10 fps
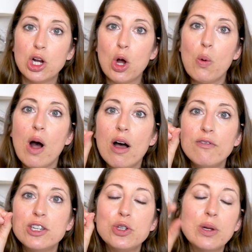go
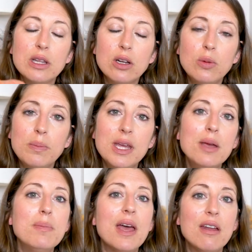off and do a little
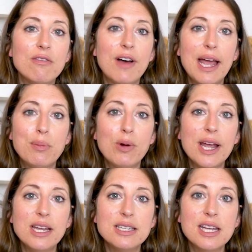beep and
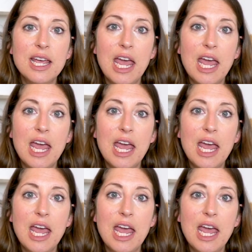vibrate,